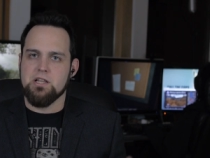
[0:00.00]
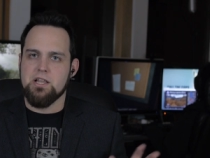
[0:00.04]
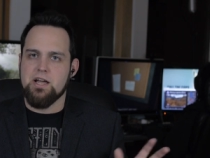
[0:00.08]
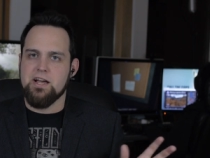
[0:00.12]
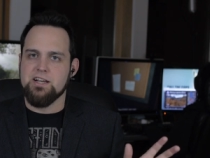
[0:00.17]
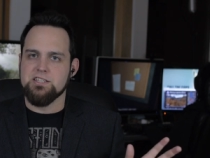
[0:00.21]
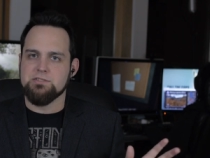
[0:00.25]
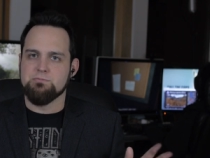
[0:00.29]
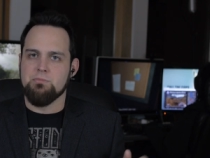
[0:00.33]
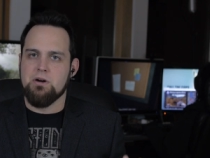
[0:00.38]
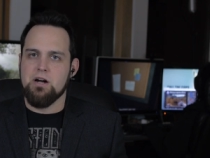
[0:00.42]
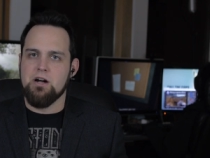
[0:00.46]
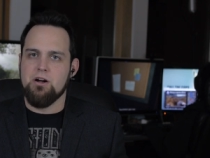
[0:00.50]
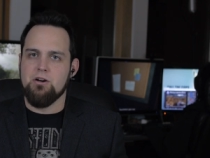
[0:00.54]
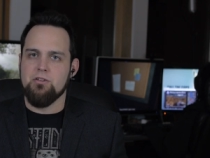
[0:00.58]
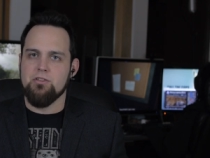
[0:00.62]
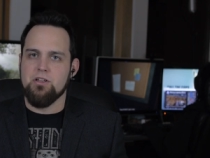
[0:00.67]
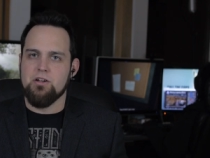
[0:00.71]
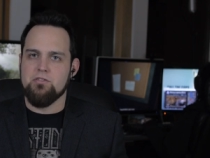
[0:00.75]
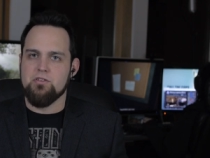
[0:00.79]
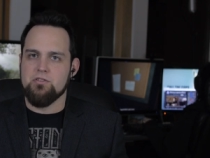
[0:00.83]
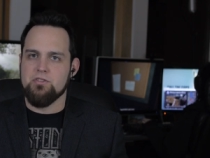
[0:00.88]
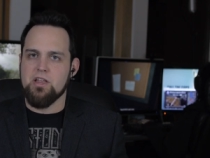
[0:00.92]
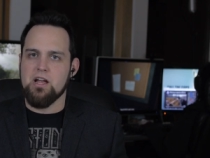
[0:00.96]
but the last
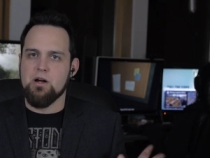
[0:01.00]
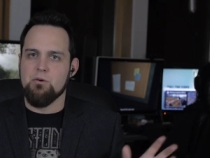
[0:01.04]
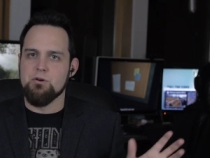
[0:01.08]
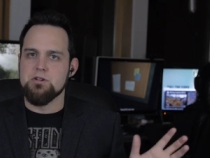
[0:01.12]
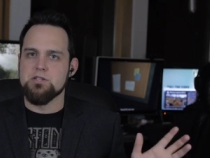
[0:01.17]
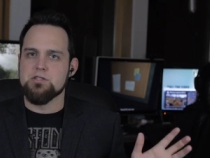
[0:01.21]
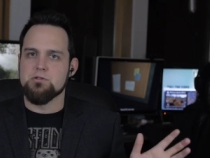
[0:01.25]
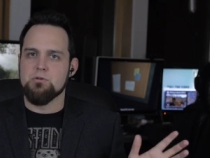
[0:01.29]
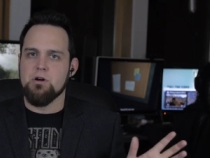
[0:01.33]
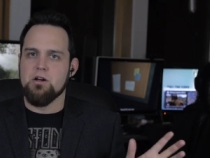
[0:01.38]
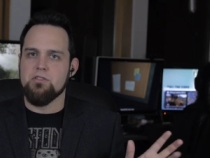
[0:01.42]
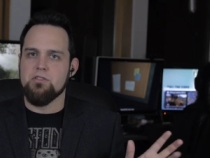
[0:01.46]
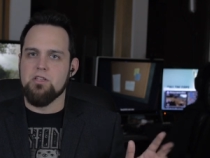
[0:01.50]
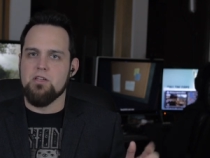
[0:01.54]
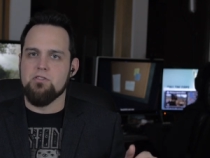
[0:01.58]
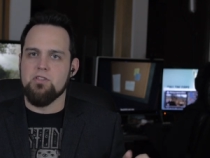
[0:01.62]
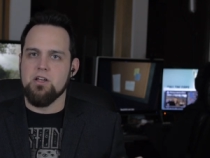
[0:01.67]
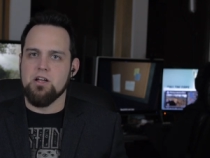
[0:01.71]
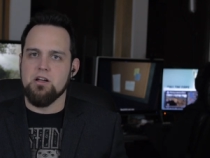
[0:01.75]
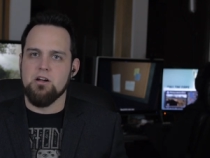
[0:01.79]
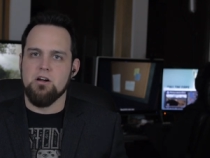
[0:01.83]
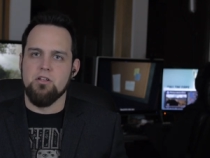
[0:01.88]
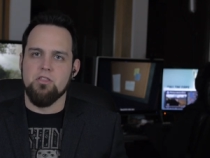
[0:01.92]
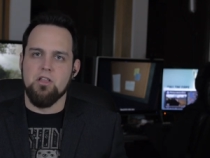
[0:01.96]
mile they they always throw out
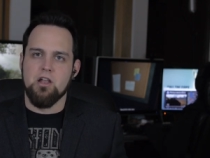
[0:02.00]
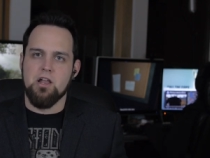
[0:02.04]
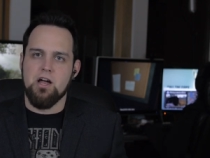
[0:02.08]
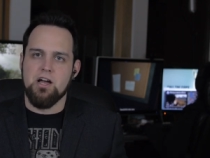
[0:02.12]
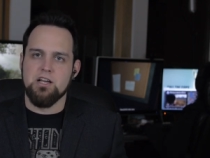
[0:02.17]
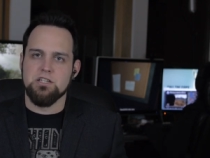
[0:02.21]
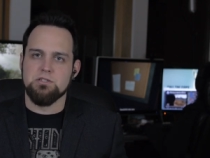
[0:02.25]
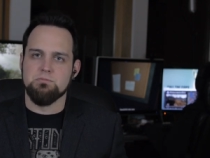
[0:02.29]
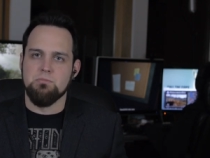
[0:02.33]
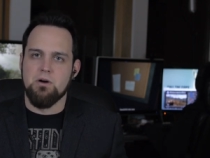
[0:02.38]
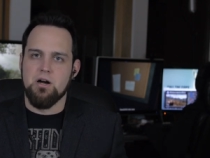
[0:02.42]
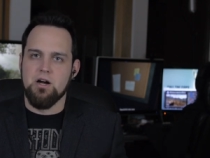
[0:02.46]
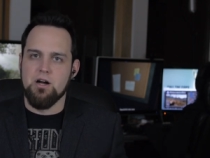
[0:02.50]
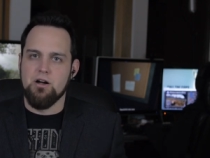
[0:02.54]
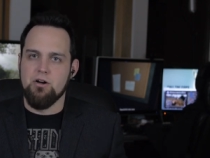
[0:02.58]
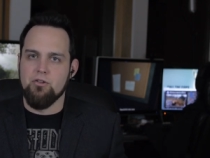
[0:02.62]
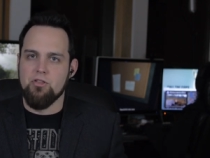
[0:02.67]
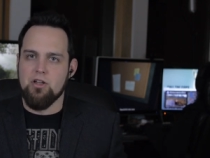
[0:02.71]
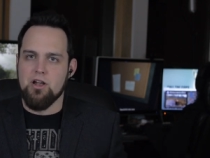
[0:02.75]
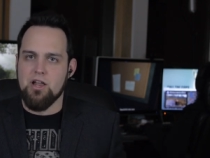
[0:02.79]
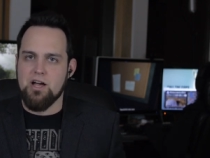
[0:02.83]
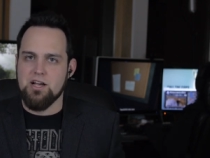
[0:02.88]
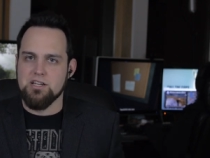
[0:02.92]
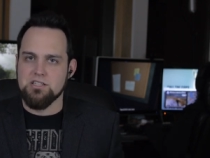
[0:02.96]
that thing, oh, the last
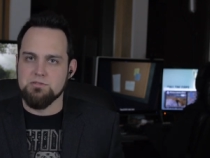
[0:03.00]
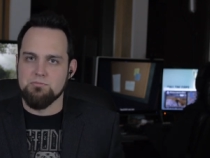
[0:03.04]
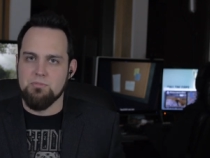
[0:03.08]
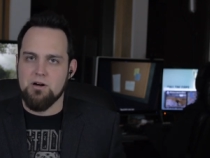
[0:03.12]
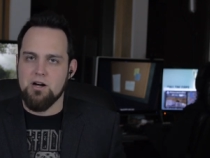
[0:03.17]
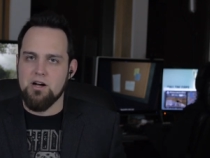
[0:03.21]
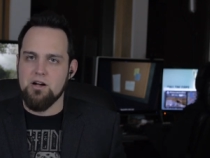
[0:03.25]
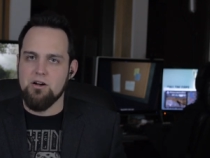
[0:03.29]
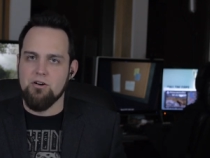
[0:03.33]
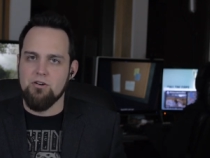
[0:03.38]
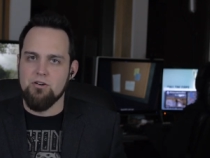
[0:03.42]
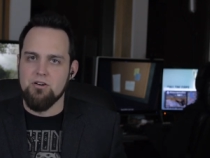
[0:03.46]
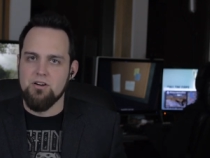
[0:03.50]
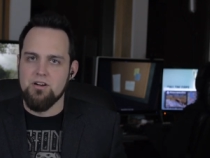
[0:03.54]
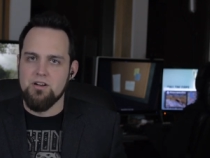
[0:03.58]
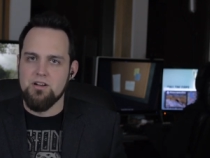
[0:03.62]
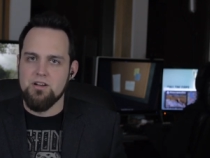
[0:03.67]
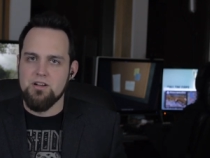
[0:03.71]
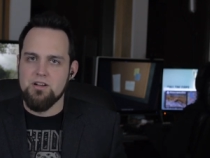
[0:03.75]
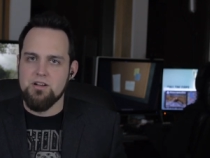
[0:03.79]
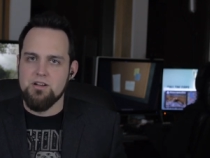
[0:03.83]
mile, the last mile.